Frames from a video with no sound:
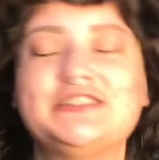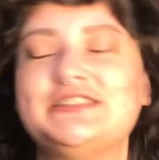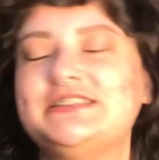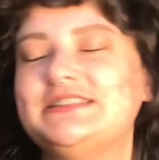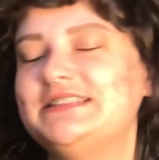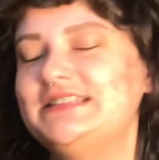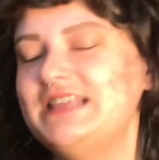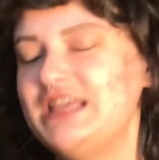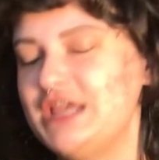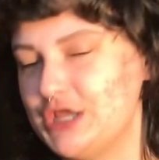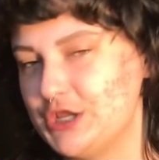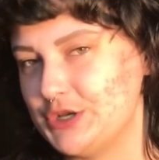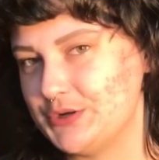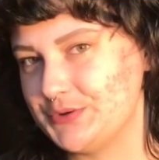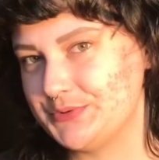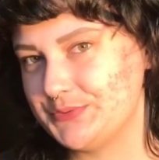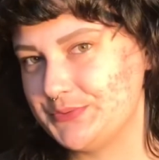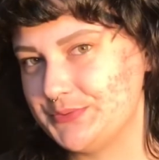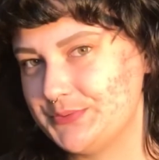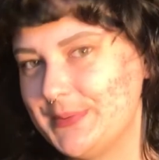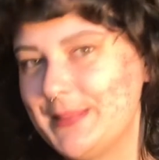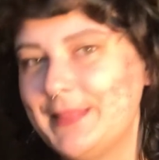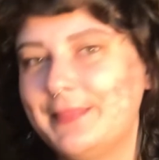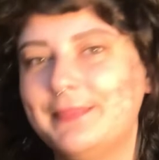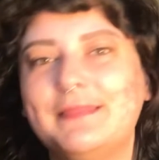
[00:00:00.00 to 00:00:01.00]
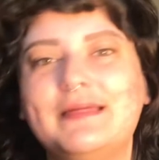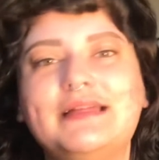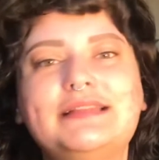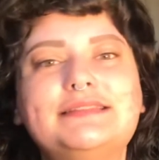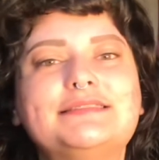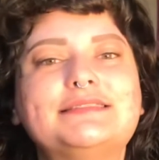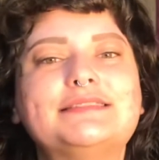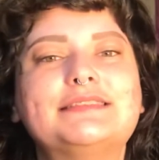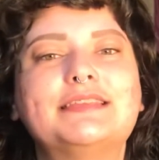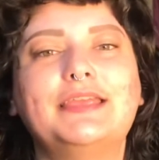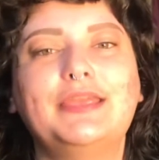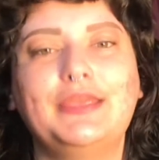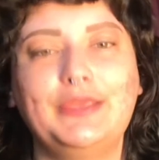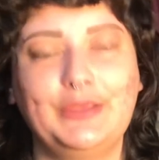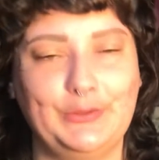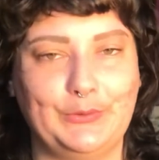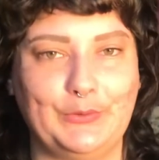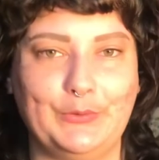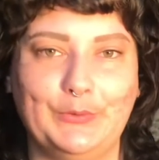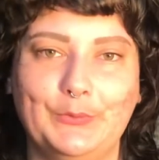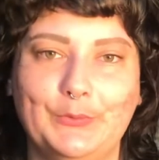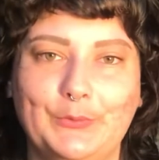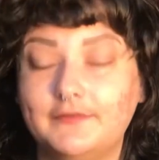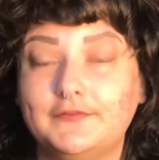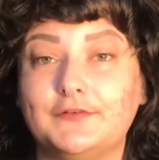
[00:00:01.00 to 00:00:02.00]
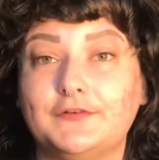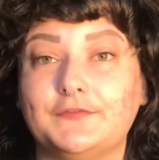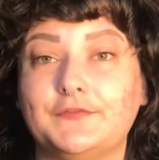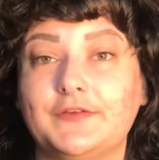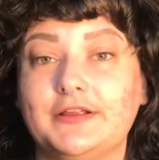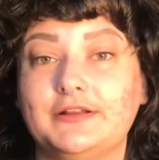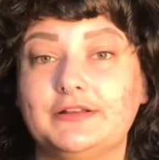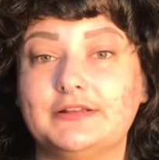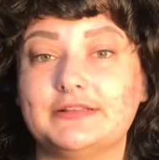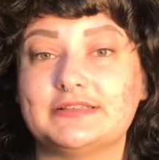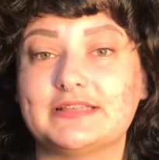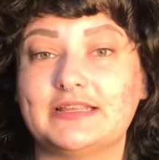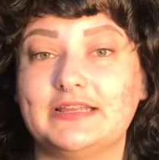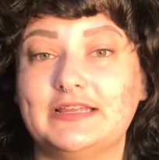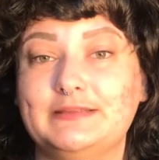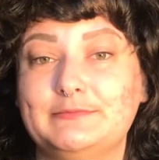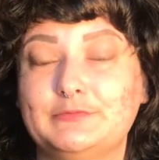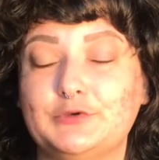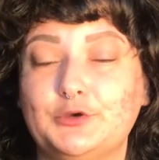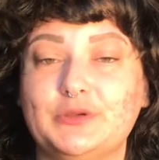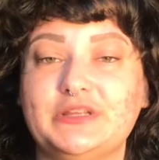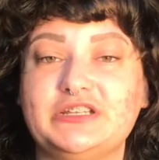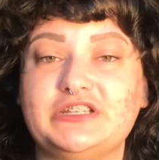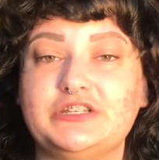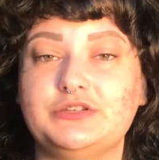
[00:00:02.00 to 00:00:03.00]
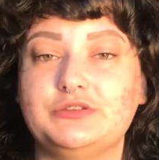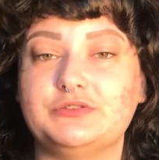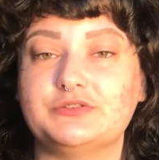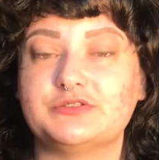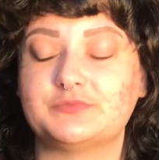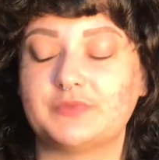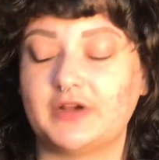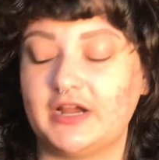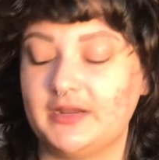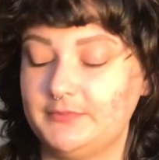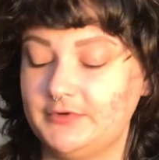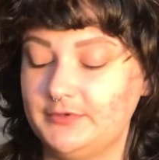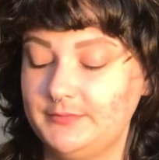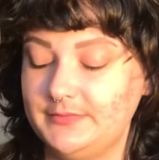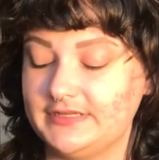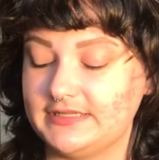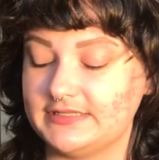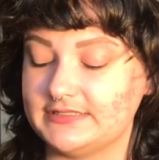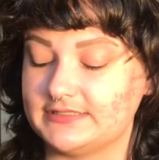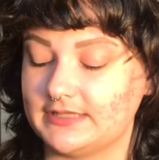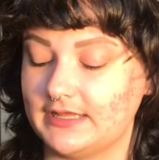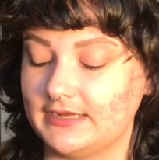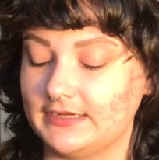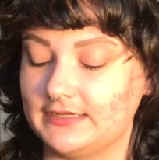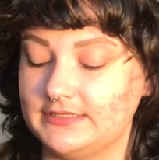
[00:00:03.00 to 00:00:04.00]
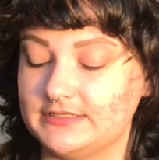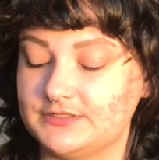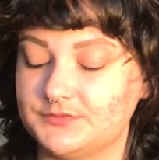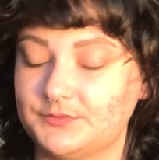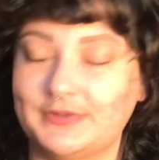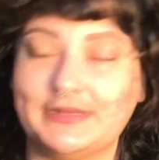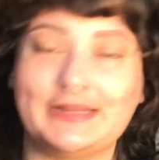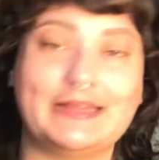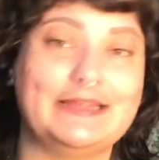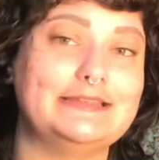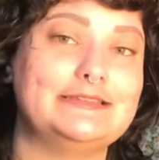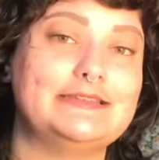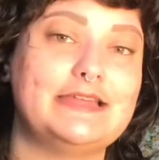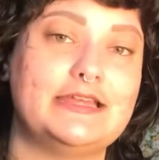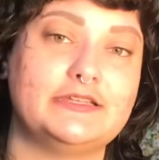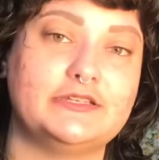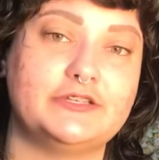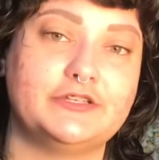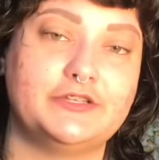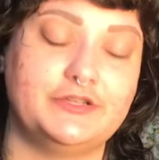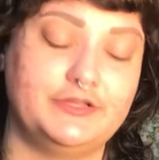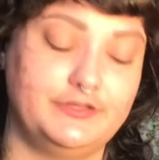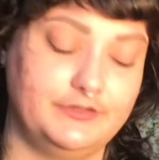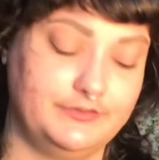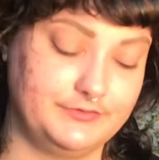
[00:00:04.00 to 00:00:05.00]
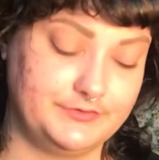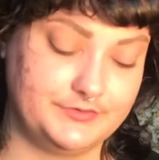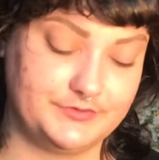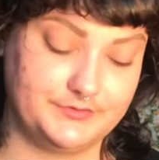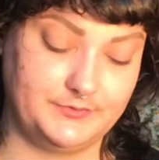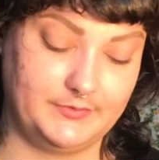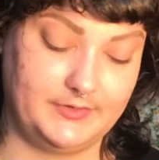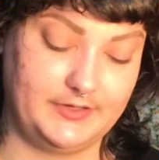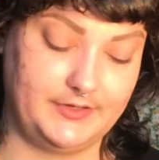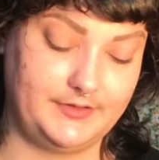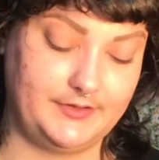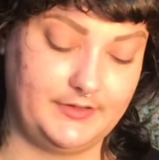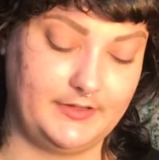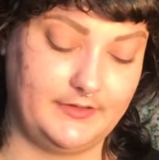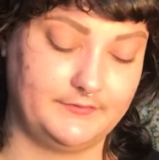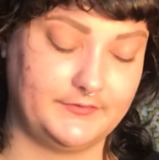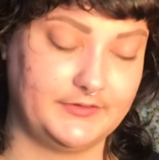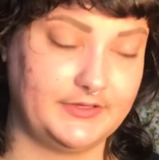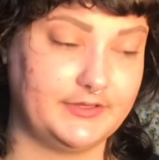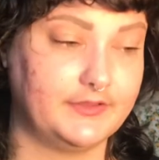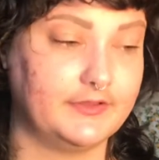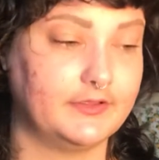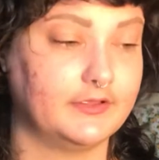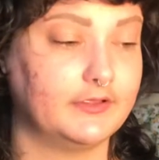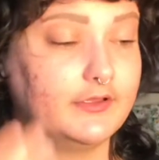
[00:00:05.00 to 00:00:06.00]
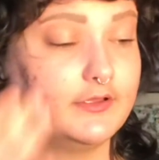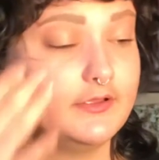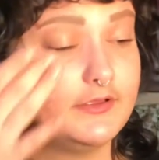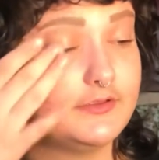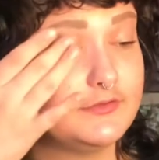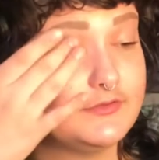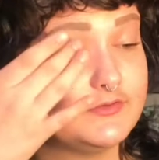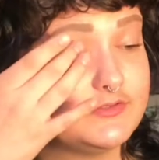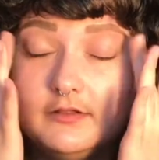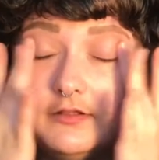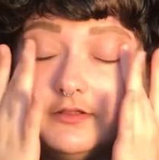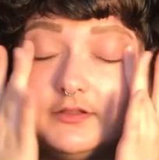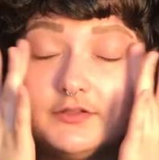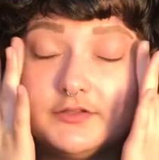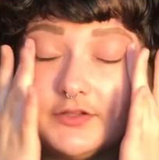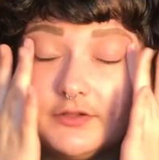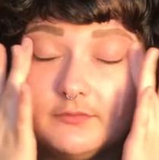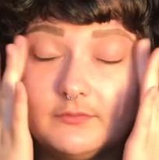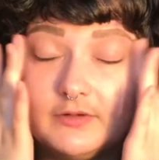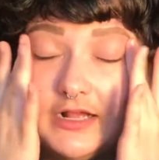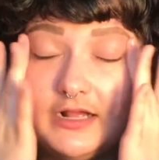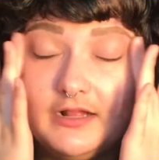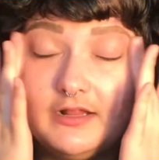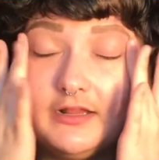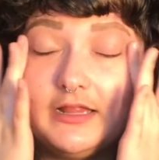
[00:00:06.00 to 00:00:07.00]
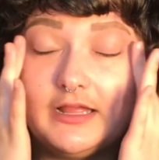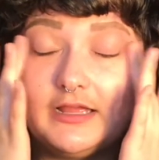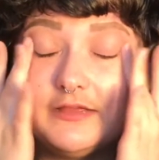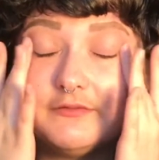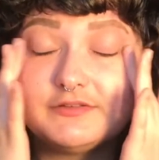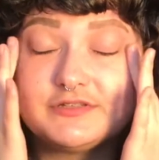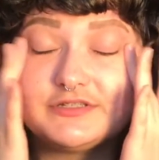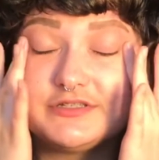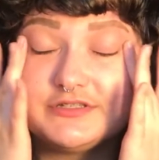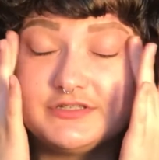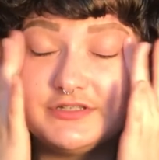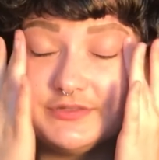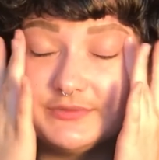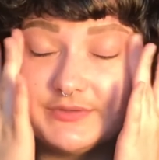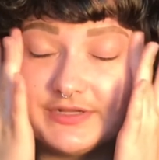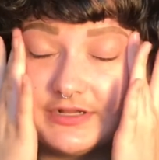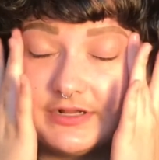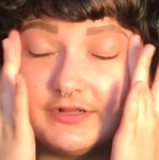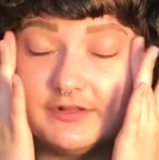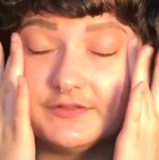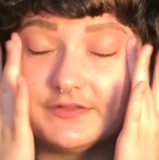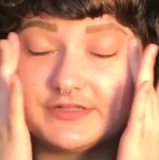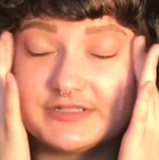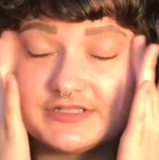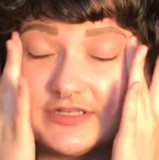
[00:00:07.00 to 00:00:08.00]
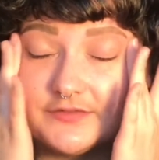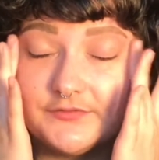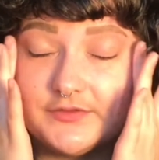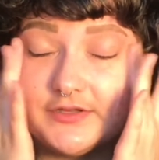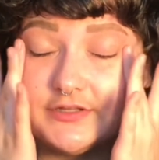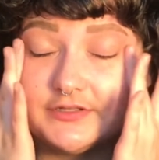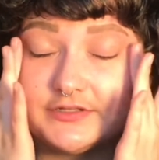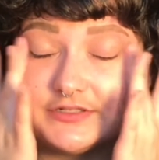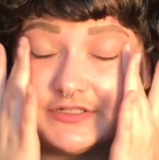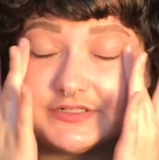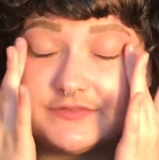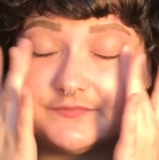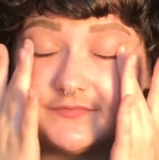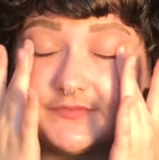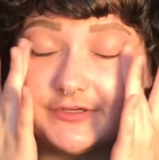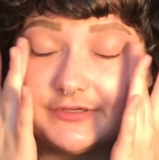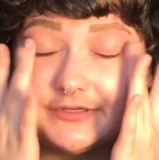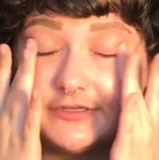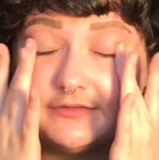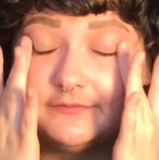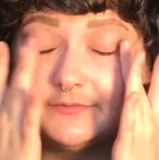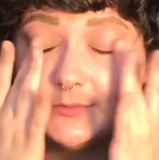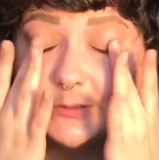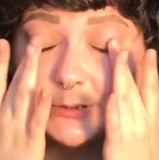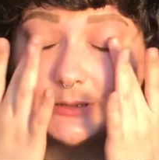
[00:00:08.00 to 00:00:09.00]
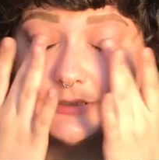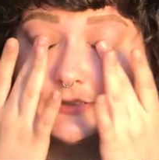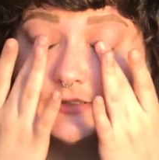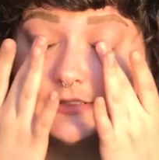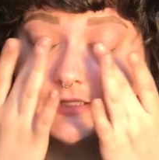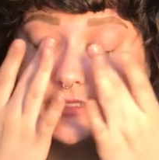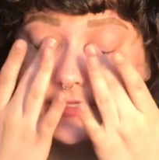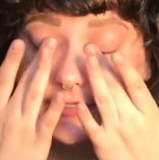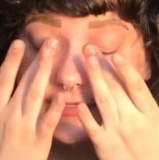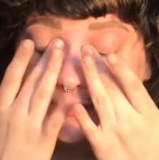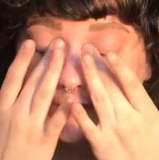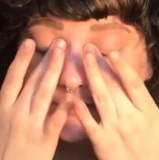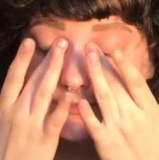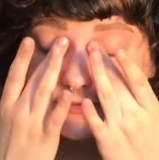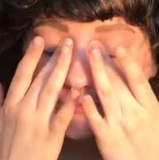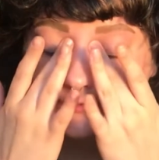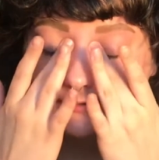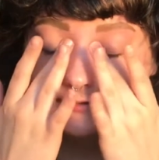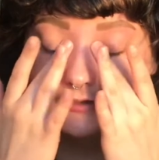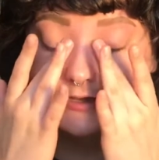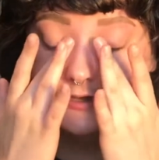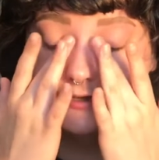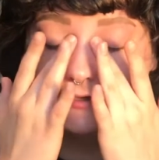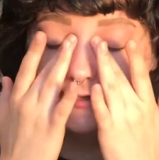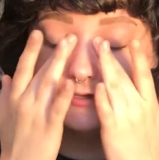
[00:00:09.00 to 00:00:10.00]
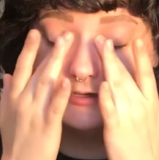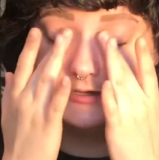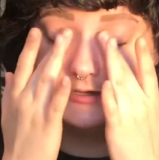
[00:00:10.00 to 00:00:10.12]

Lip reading: So, let's go. For fairness, I am going to use primer because that is what I tend to use with everything else. So while I was doing all this stuff, I learned some very important things, like